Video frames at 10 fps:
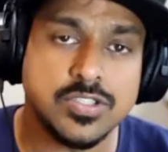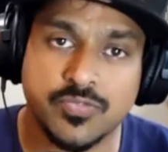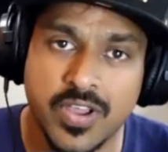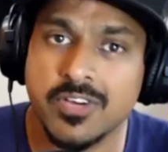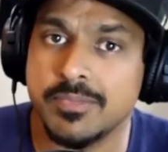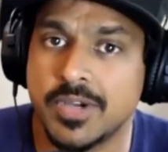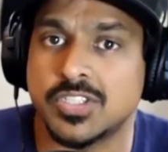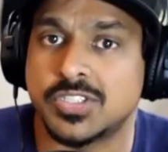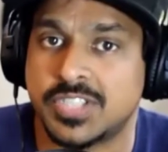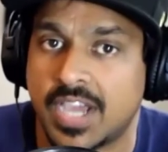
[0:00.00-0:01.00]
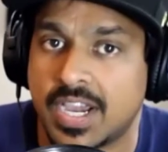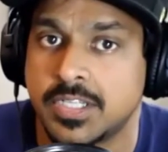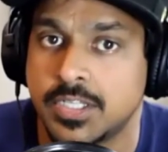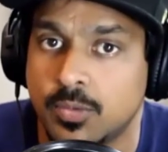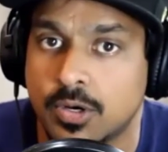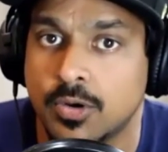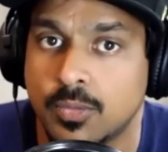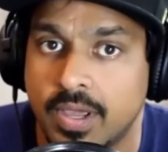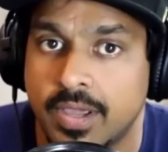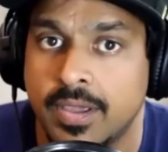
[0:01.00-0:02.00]
very much technically work her
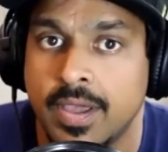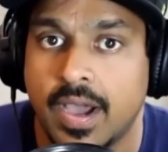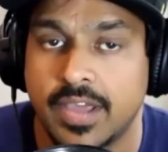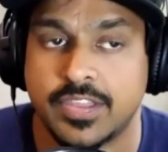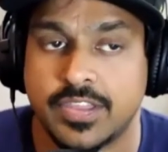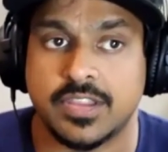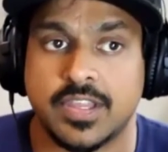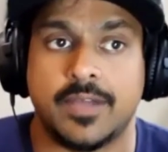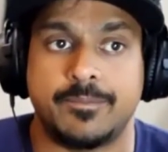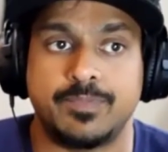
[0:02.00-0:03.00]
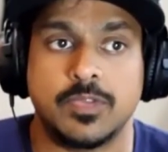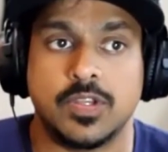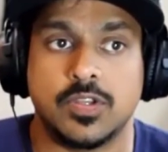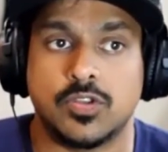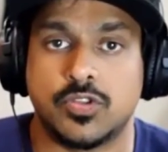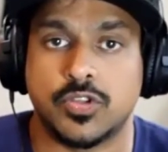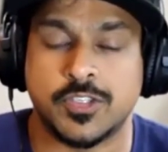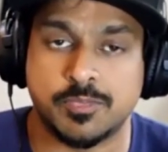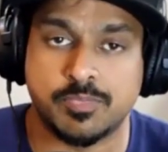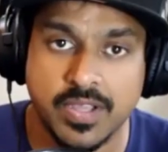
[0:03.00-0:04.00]
way. I think that
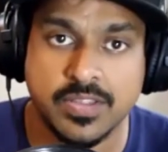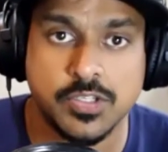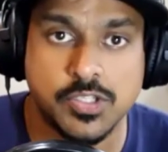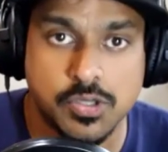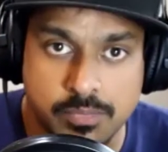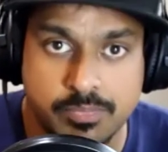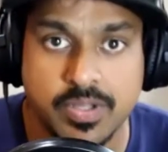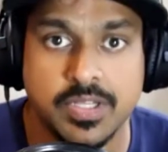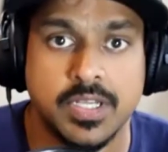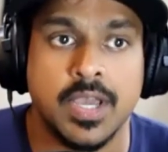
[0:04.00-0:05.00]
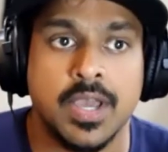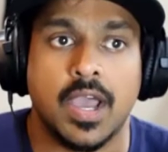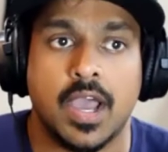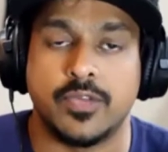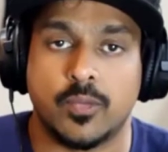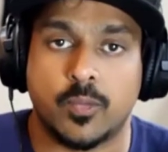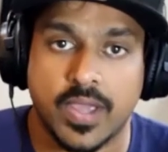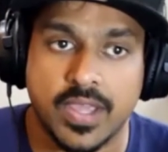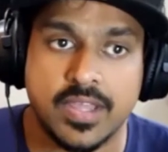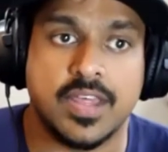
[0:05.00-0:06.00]
despite the durability and the
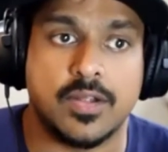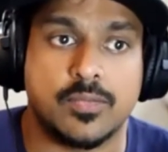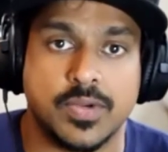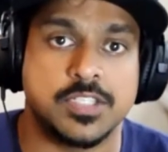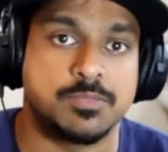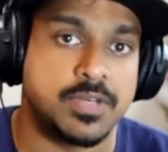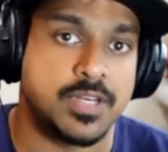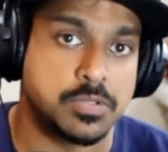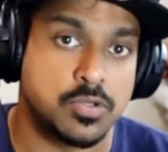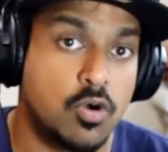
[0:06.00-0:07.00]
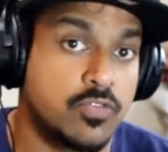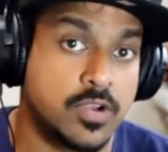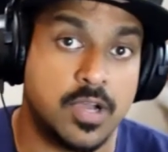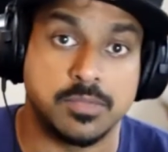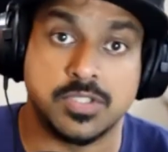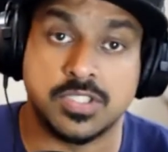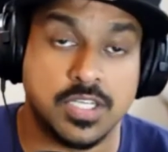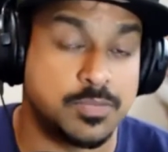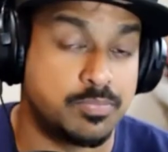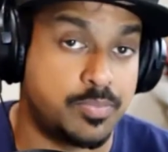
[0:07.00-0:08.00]
way that Reed has been able to overcome
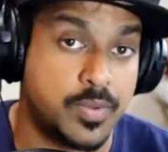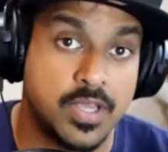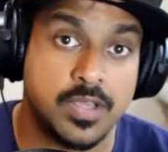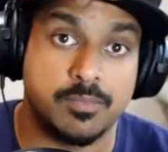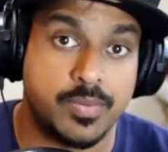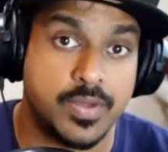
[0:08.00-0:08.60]
such big,